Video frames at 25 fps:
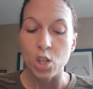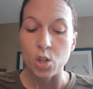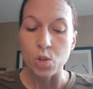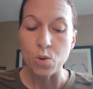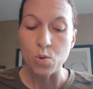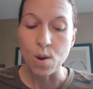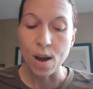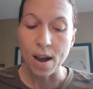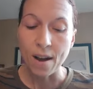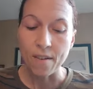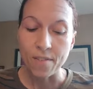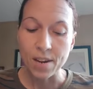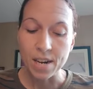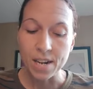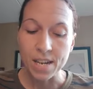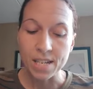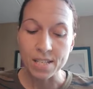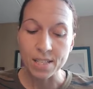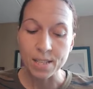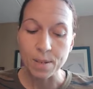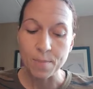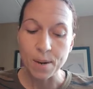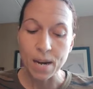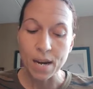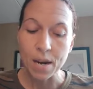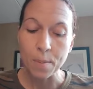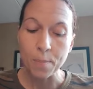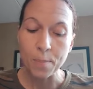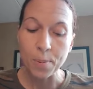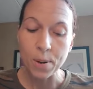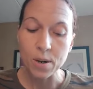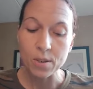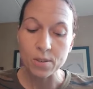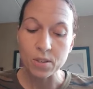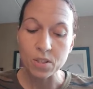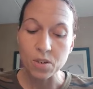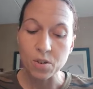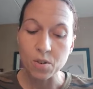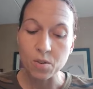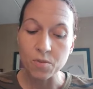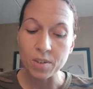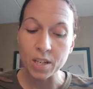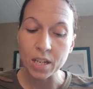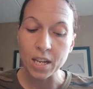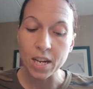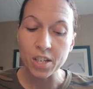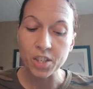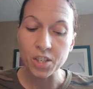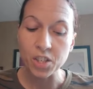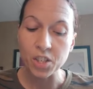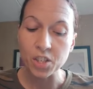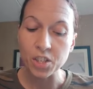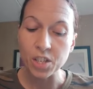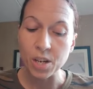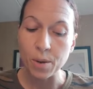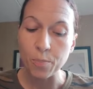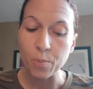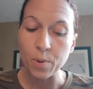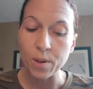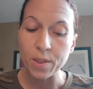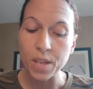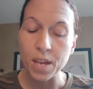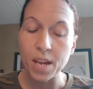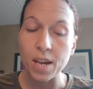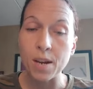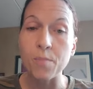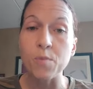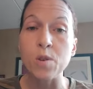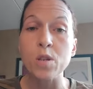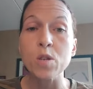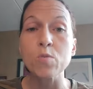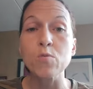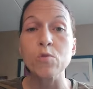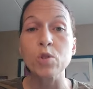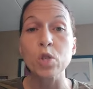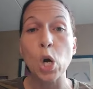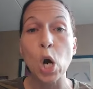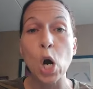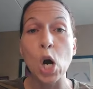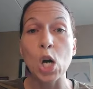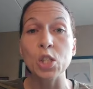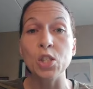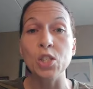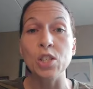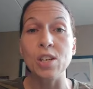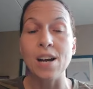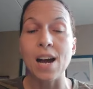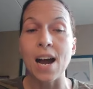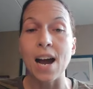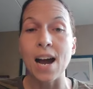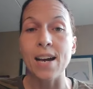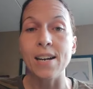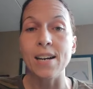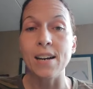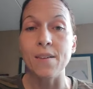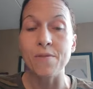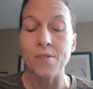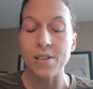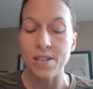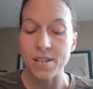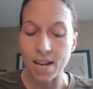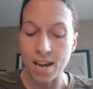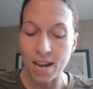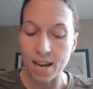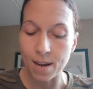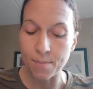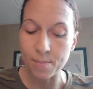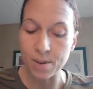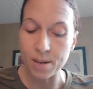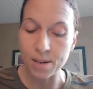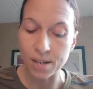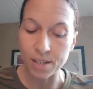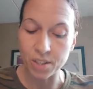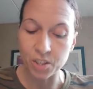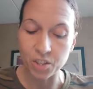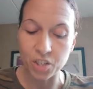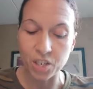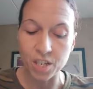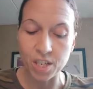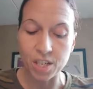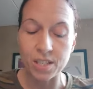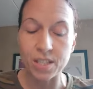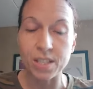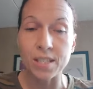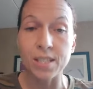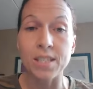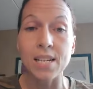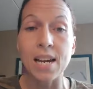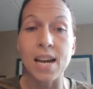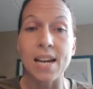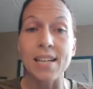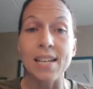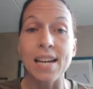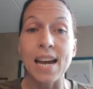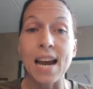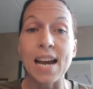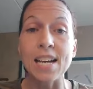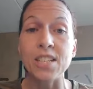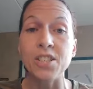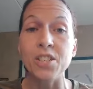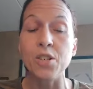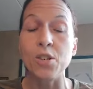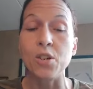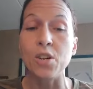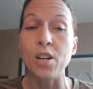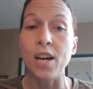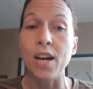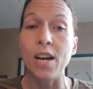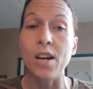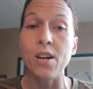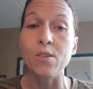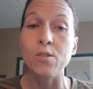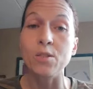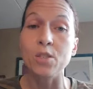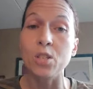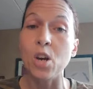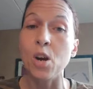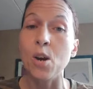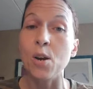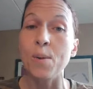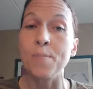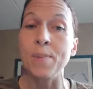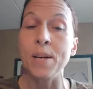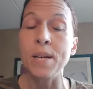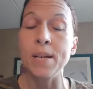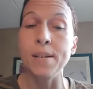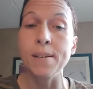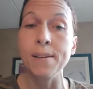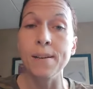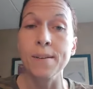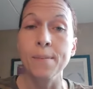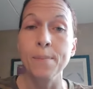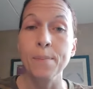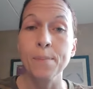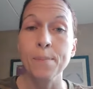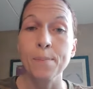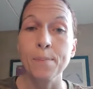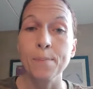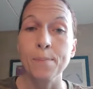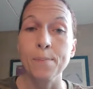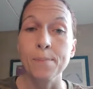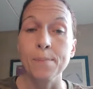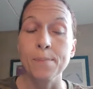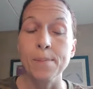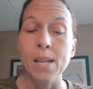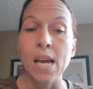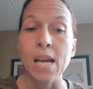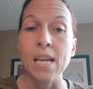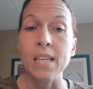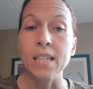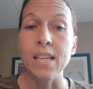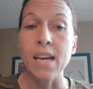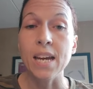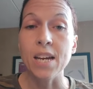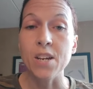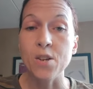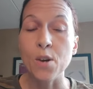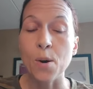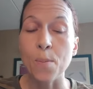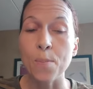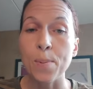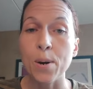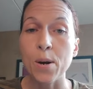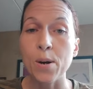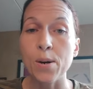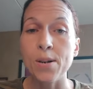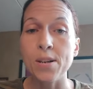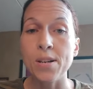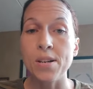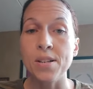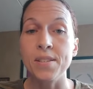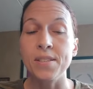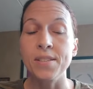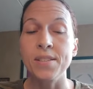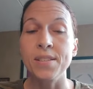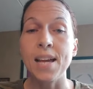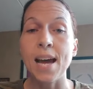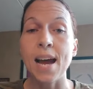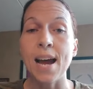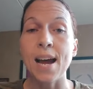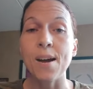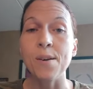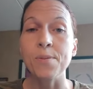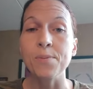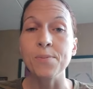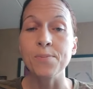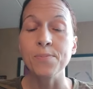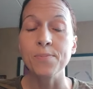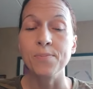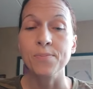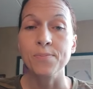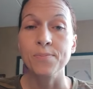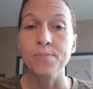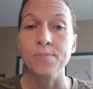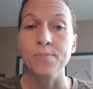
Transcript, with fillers: Do you have an intimate and personal relationship with him where you talk to God every day because Jesus said, cast your cares on me, lay your burdens down?